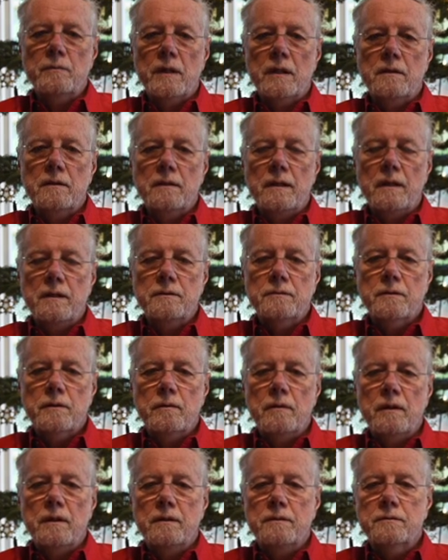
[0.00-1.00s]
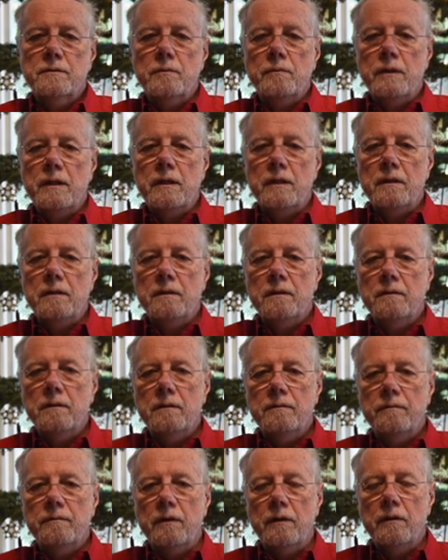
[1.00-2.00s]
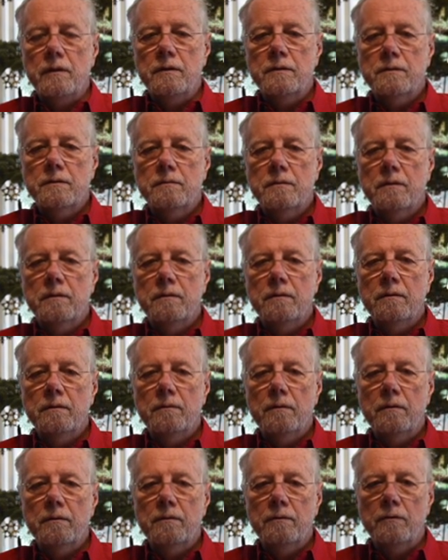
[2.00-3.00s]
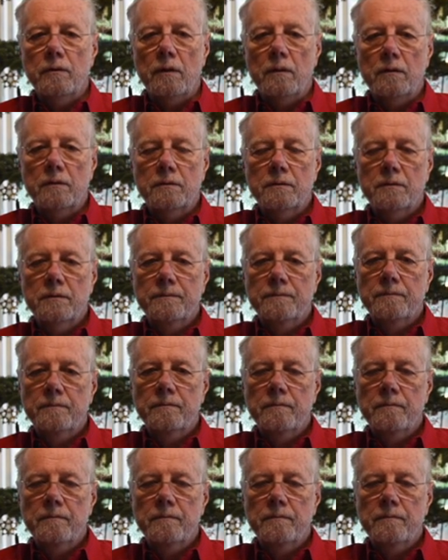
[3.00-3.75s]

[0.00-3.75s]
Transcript: well as screening various drugs.